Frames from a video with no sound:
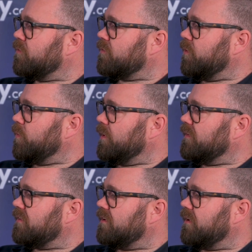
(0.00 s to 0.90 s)
growing
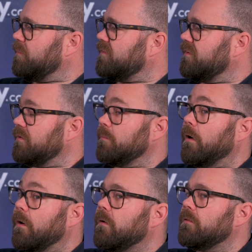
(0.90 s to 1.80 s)
CRM system
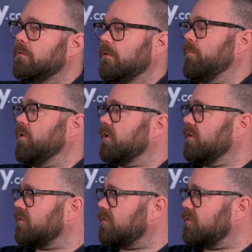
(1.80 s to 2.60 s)
on the market